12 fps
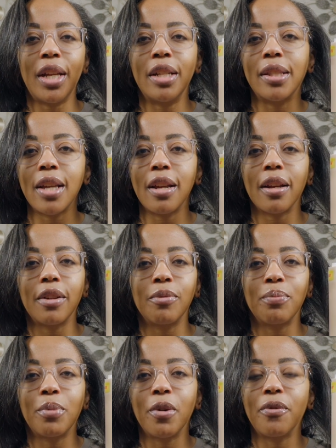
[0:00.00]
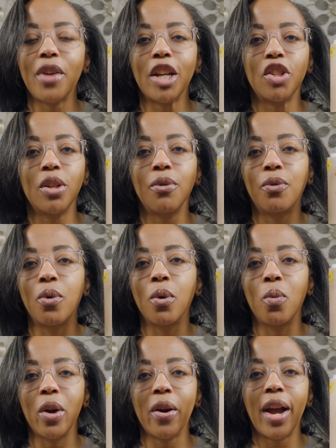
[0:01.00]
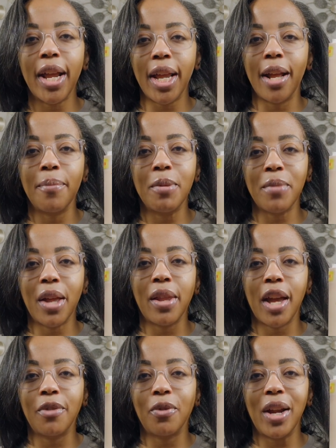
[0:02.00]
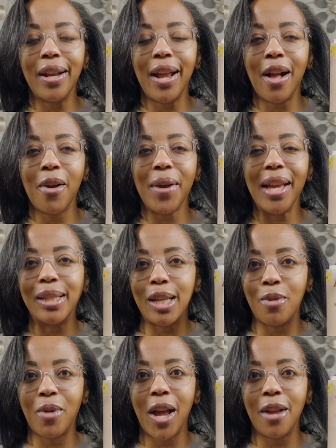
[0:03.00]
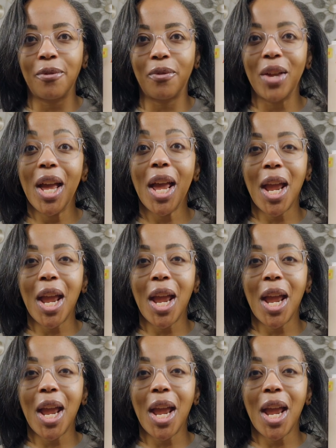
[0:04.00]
It's like perfection for where I am in my life right now as a wife,